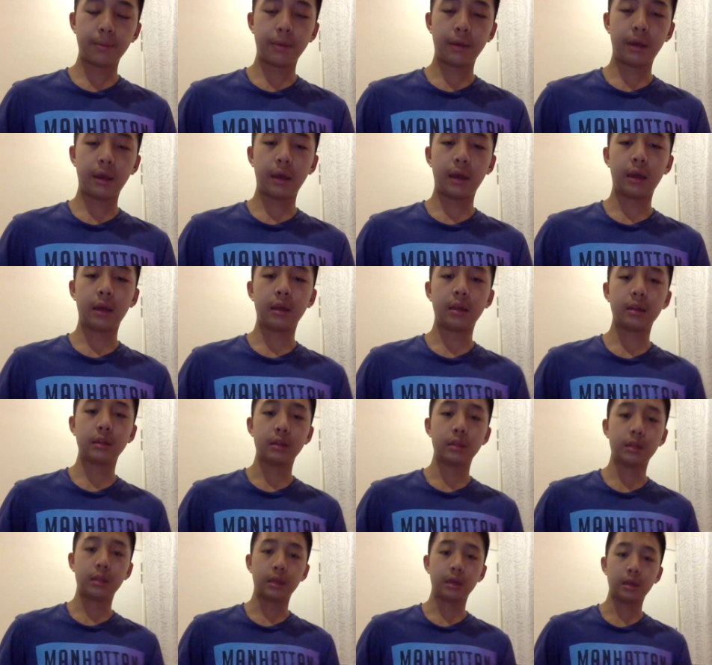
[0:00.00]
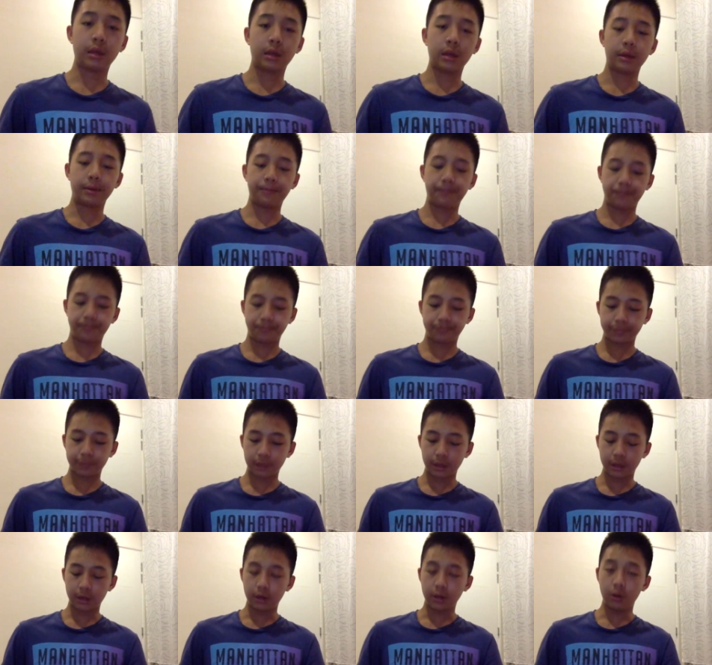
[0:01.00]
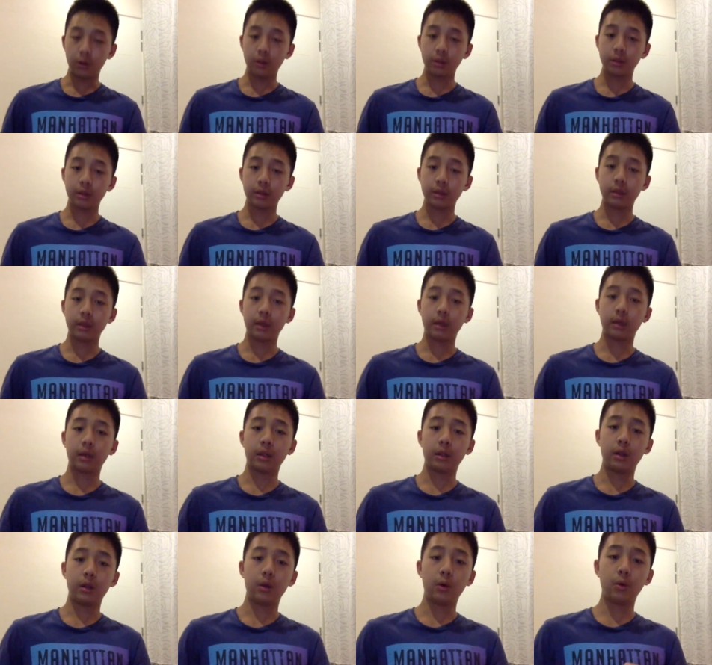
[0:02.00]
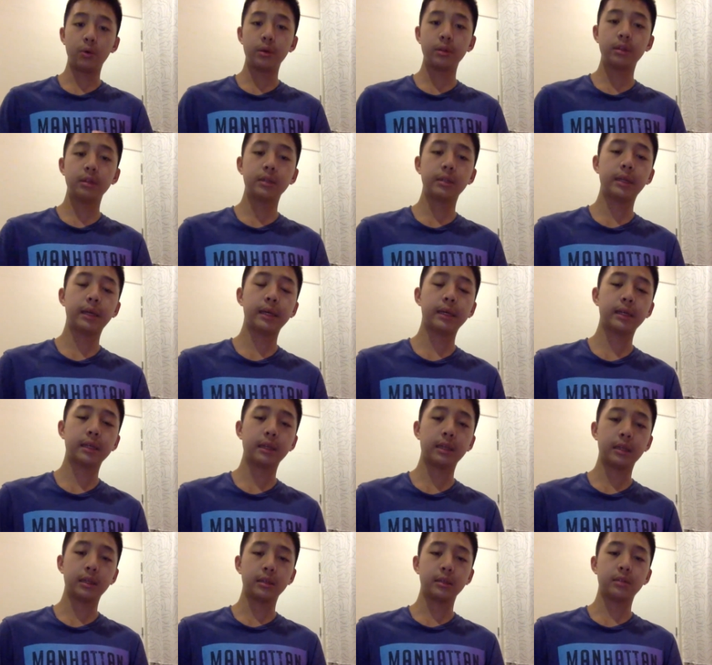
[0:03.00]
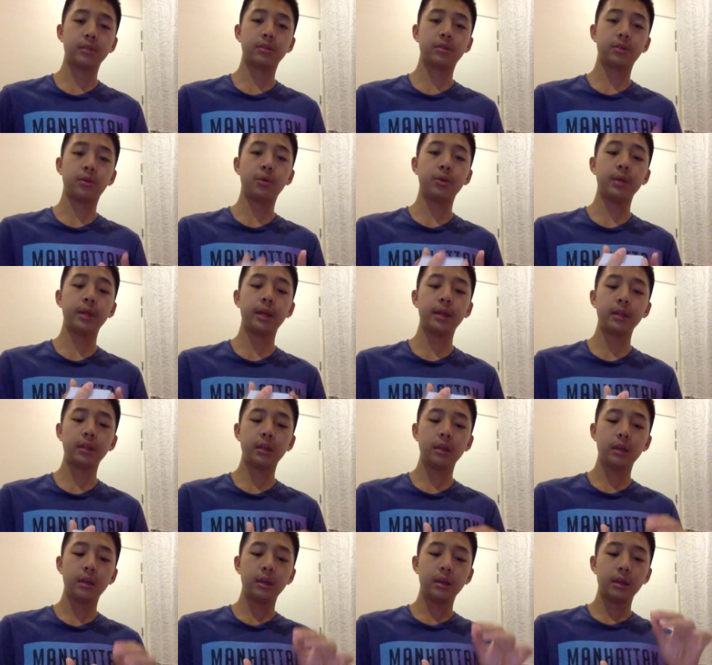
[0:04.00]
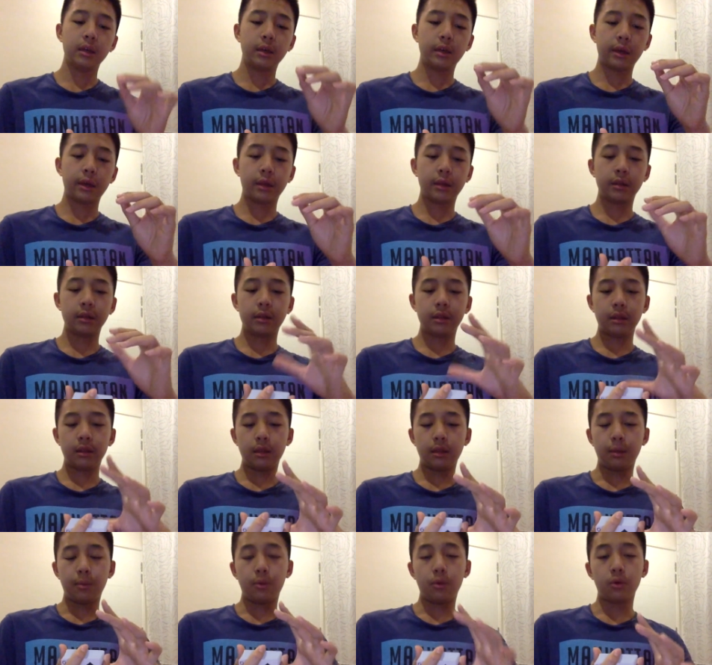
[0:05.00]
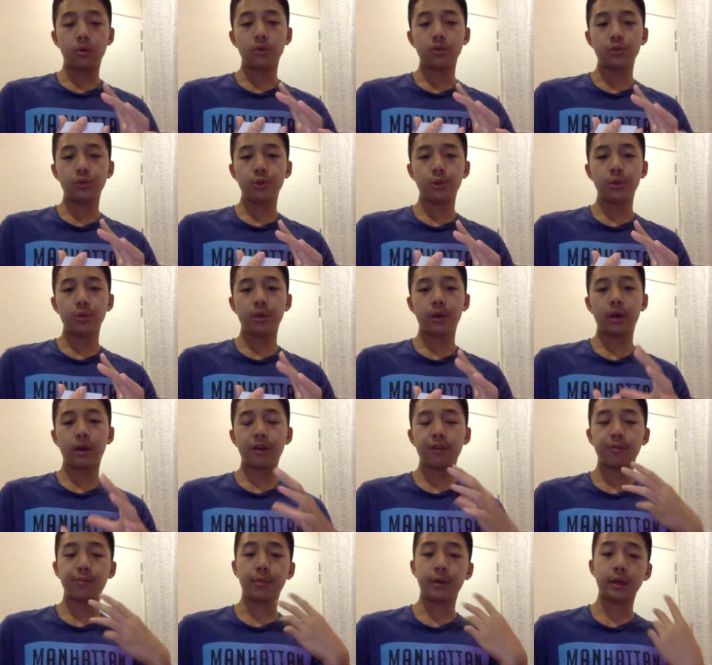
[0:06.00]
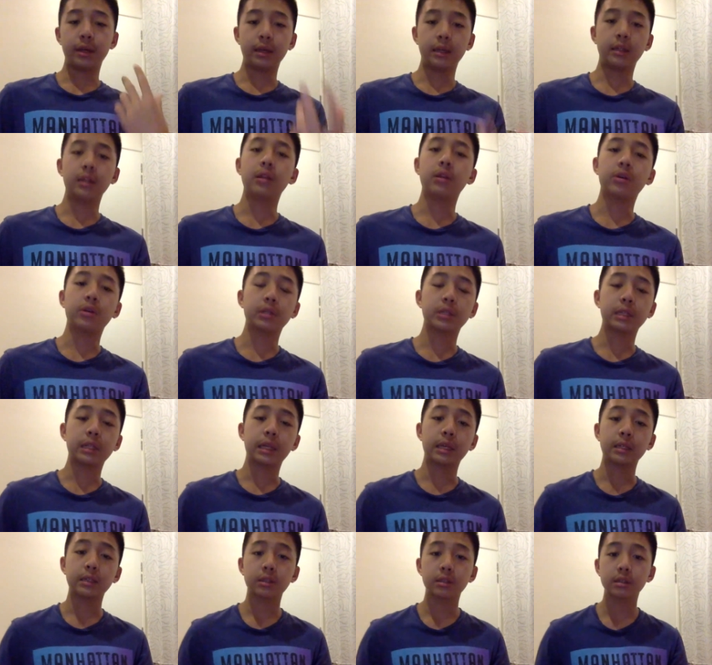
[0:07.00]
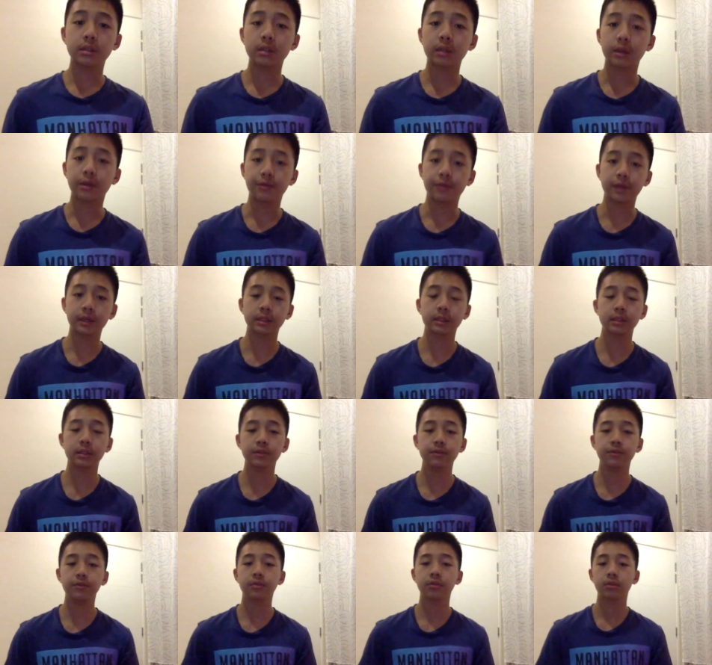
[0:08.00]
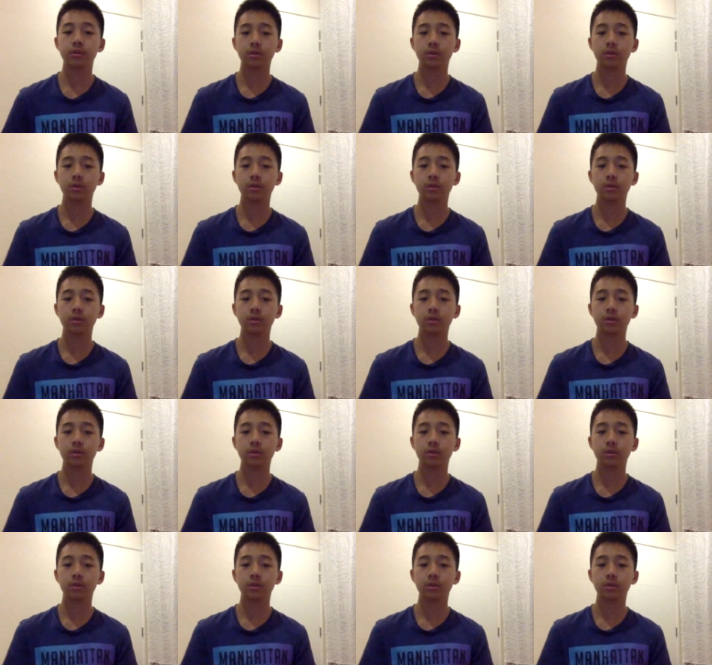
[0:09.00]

and the lower the deck is thrown at, the more control you have, but it looks less effective.